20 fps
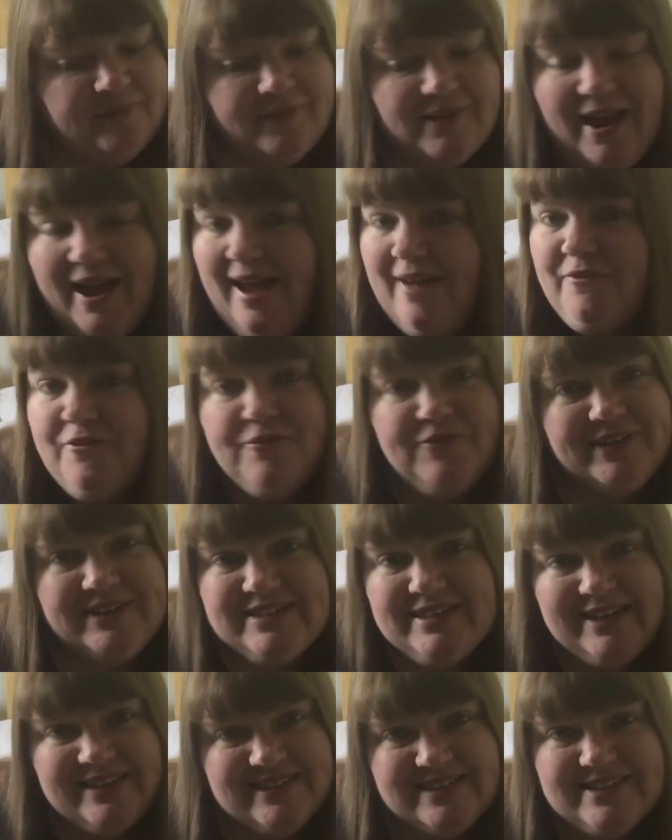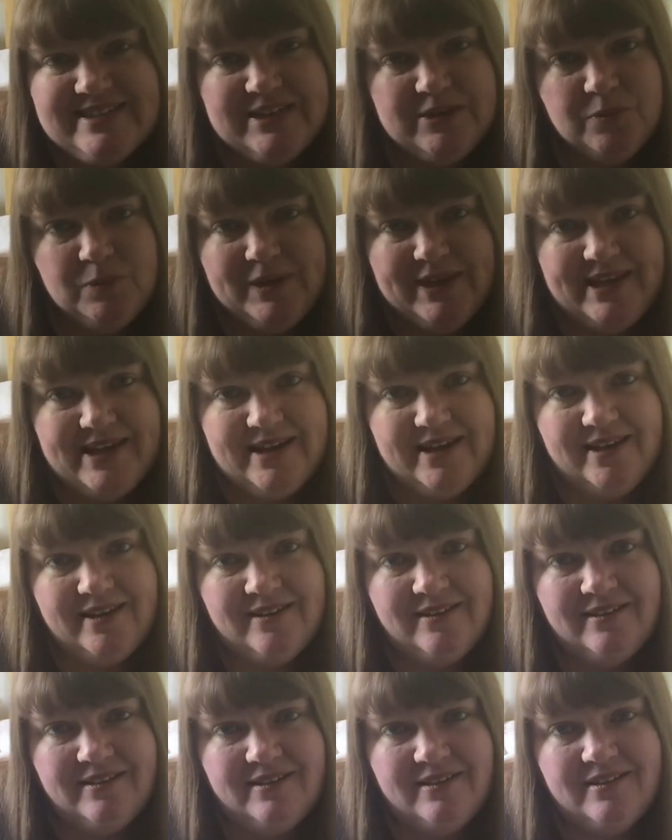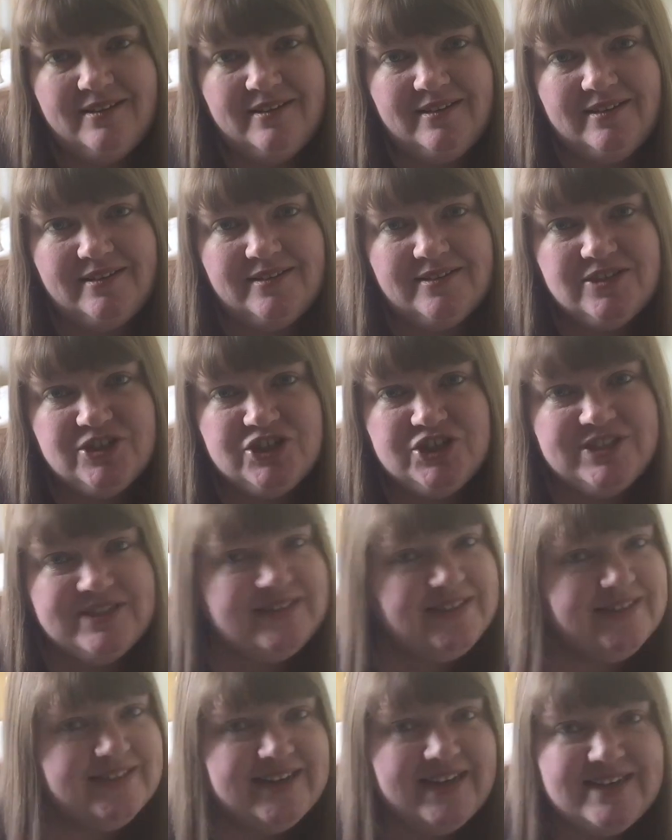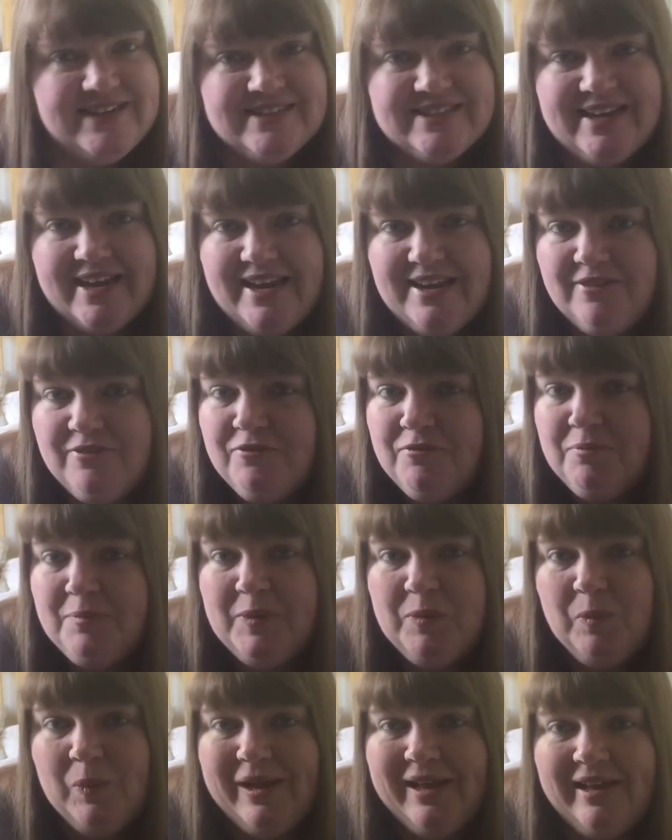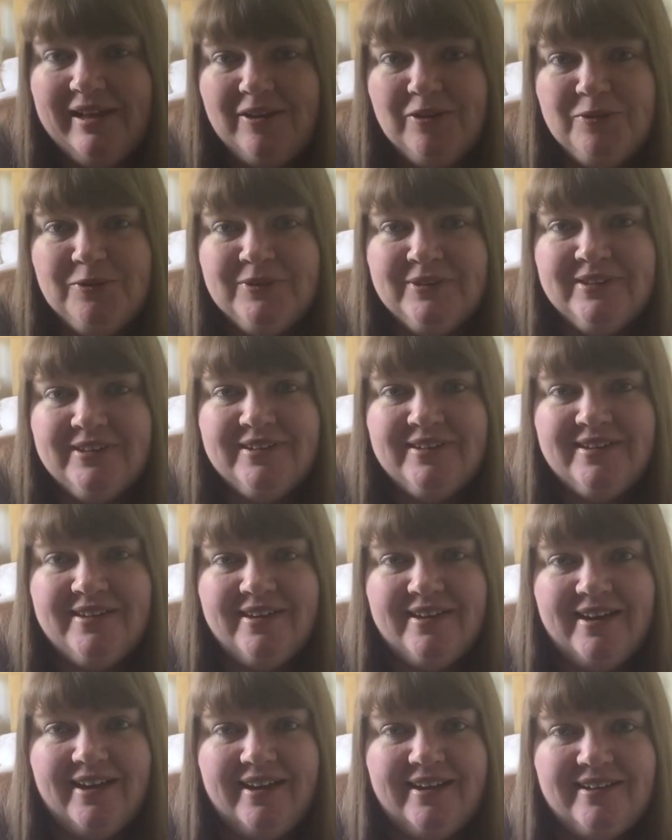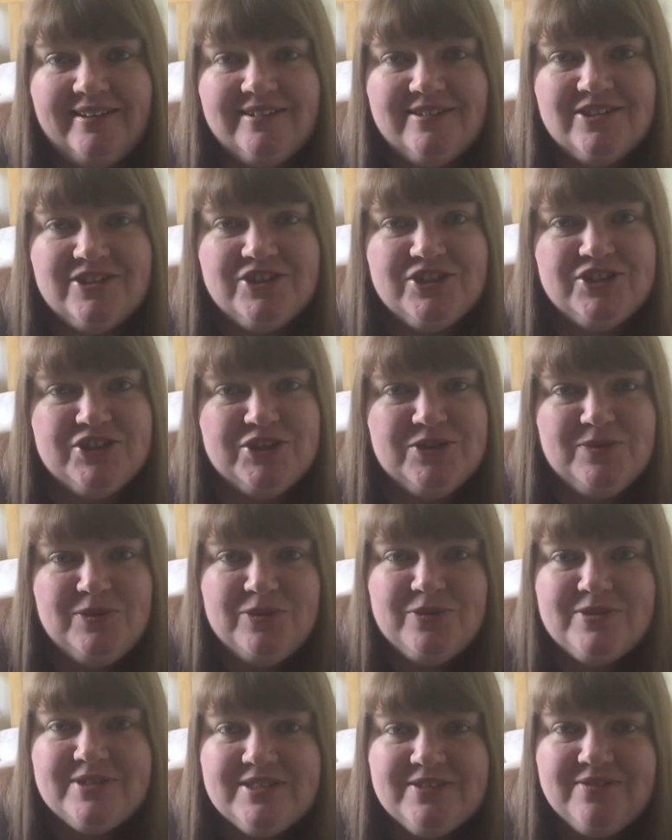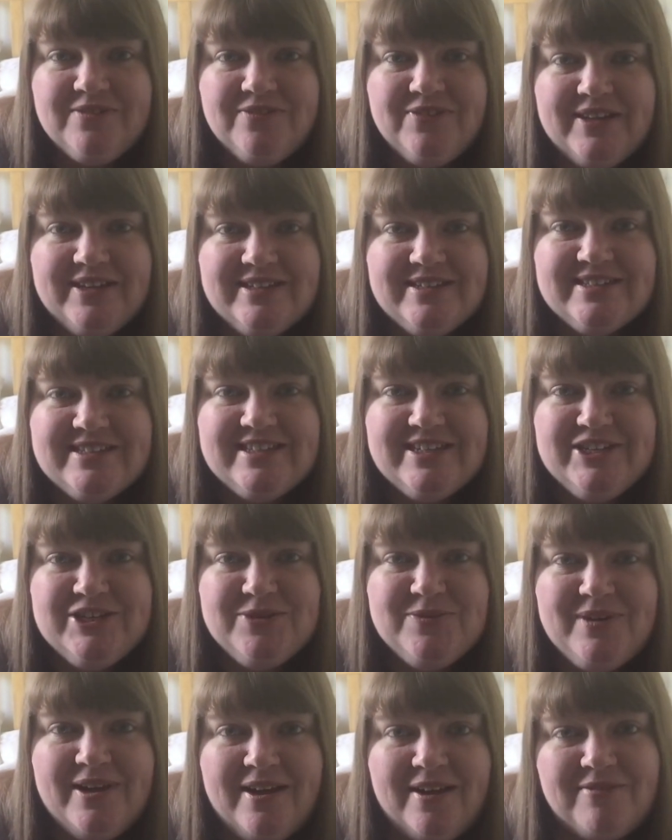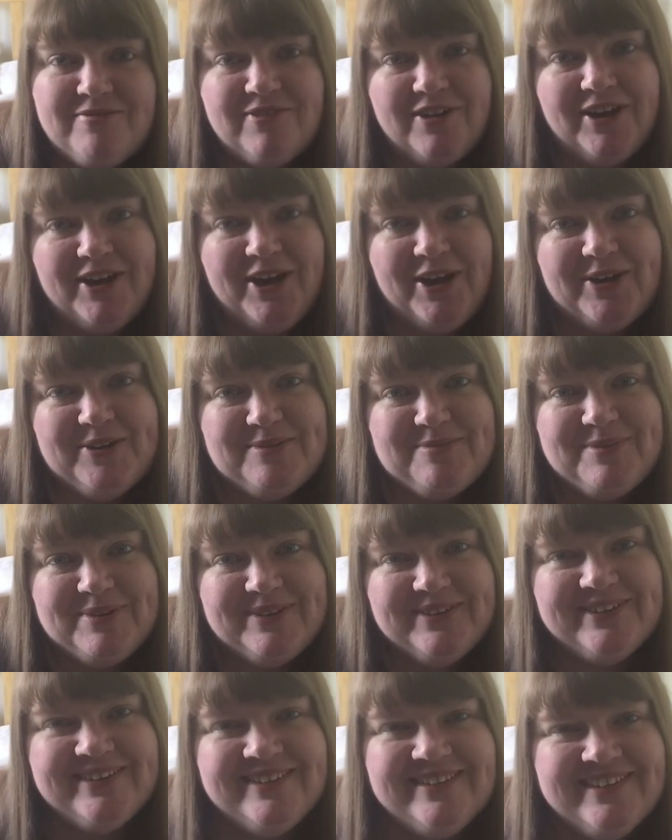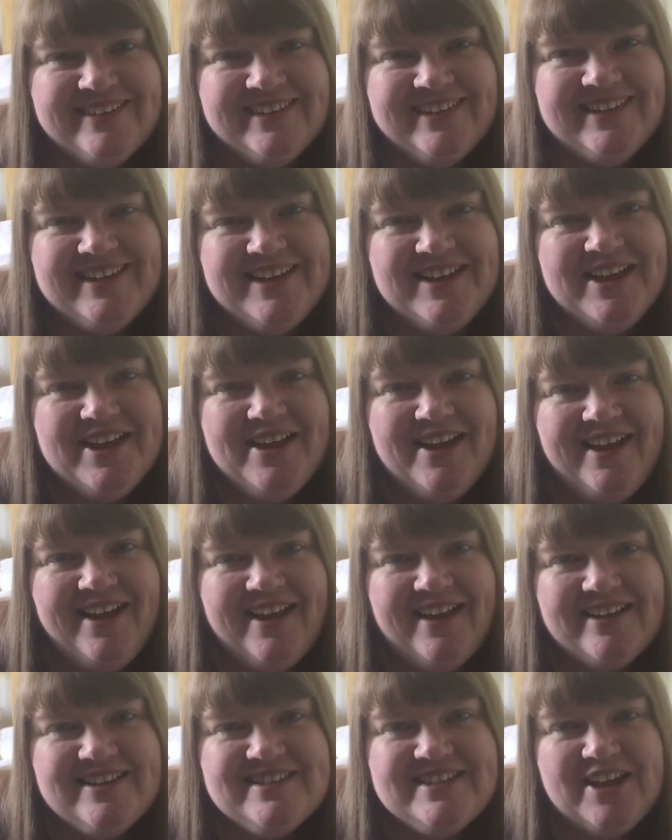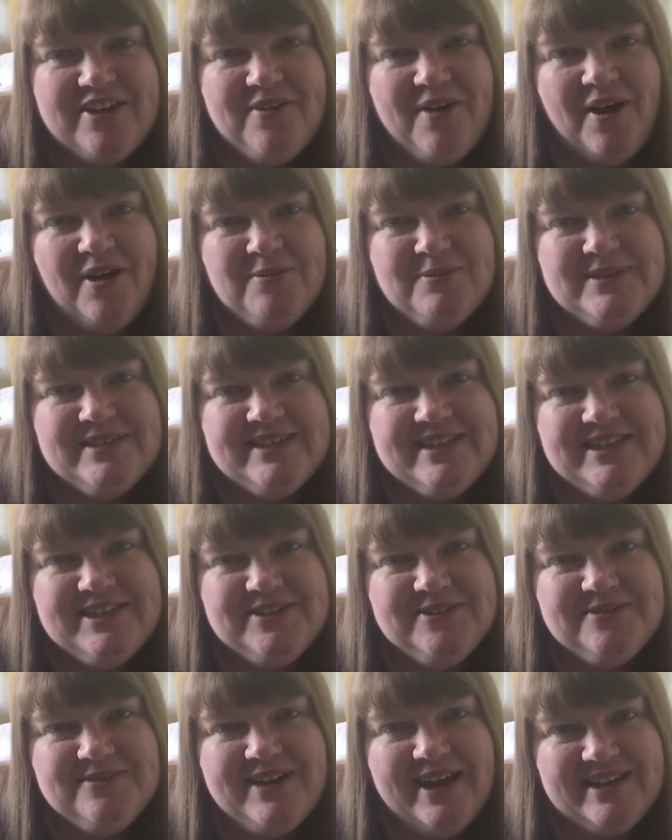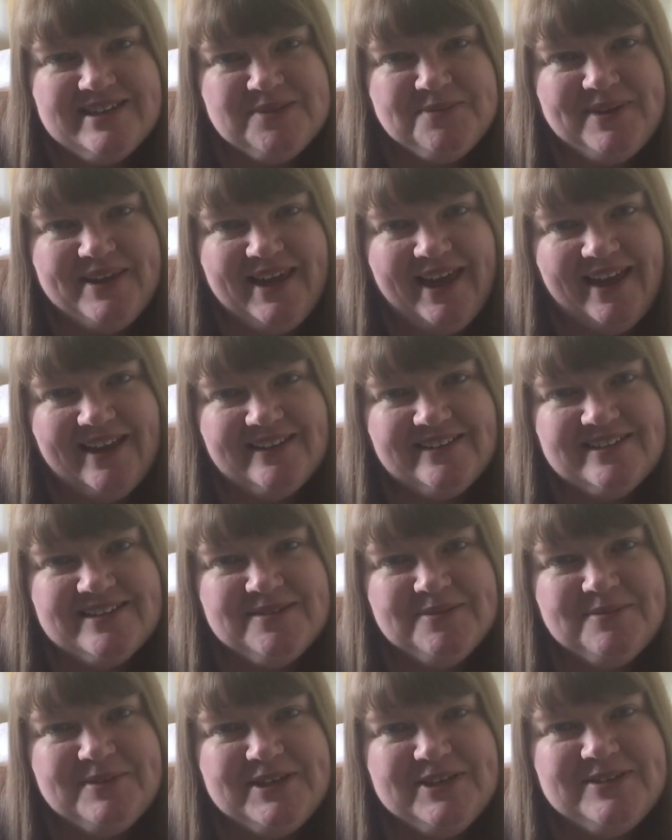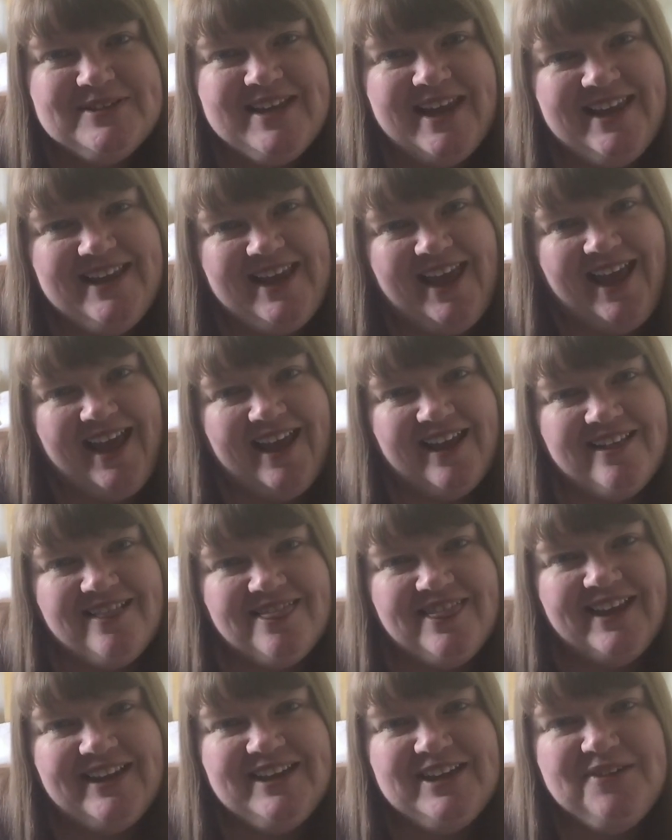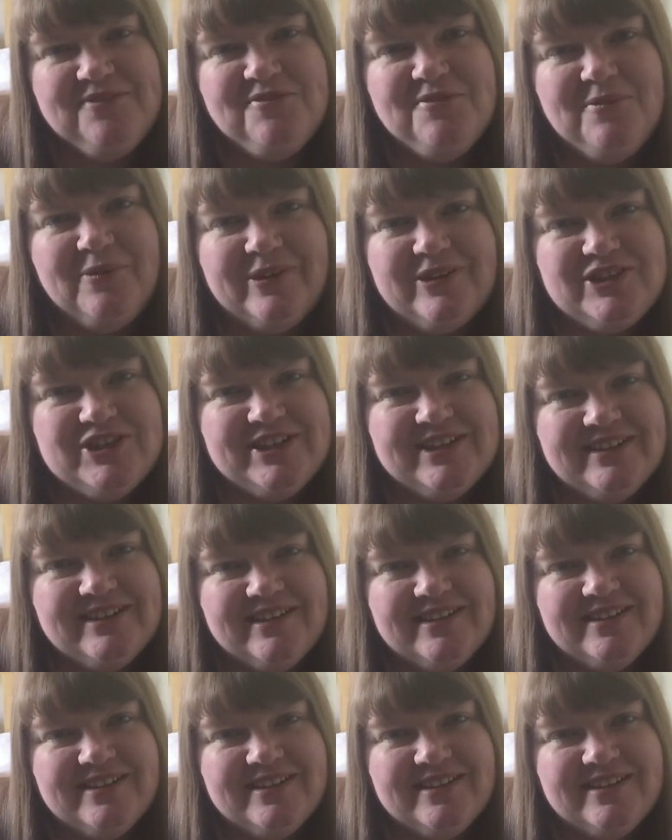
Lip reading: Have a fantastic week and just stay safe, be well, and do lots of the things that you love, I hope. So I will see you next weekend. You take care. Thank you for watching.